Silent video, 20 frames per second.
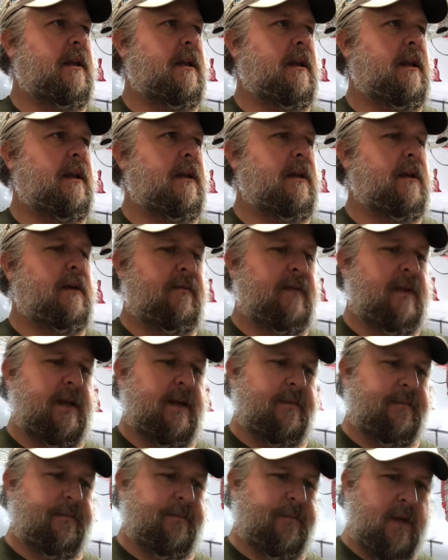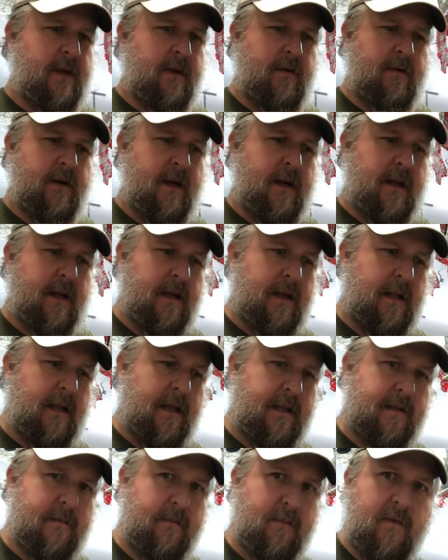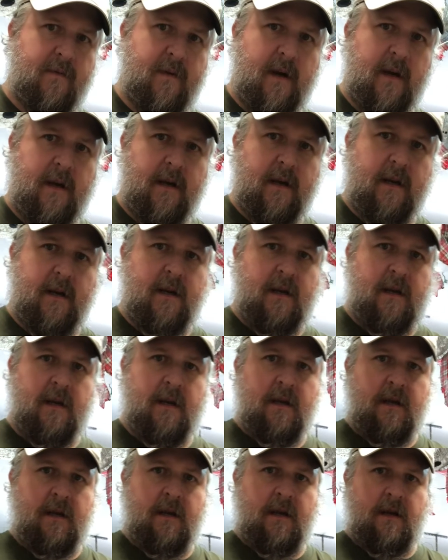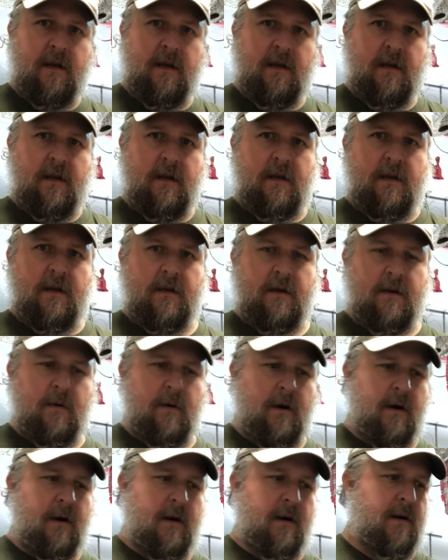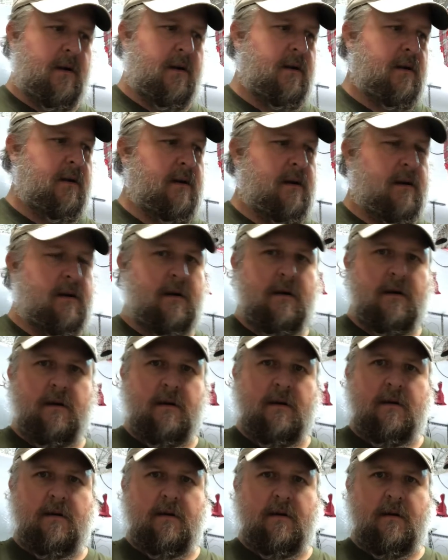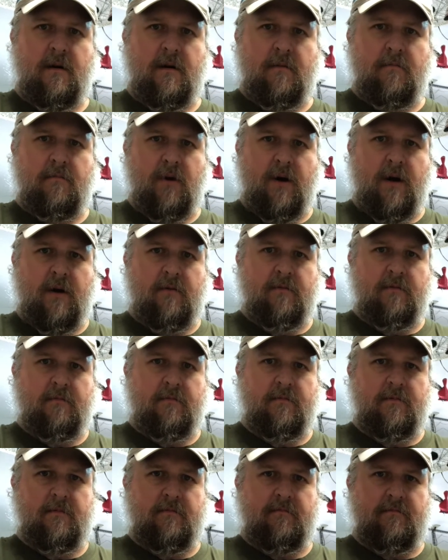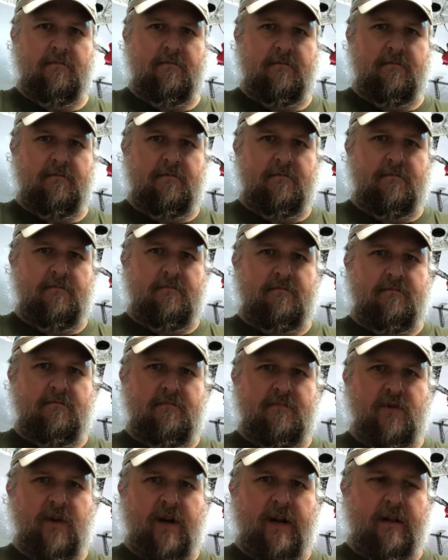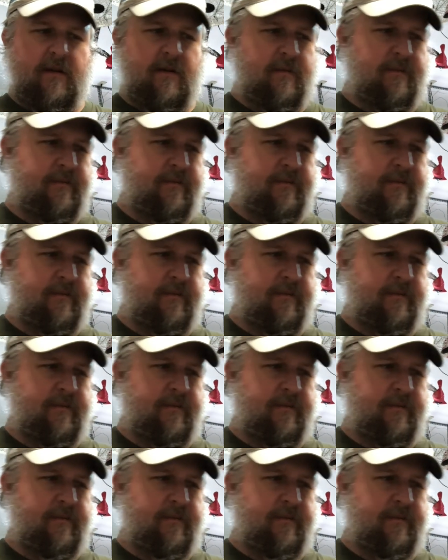Lovely. All right, now let's move on to our brown trailer.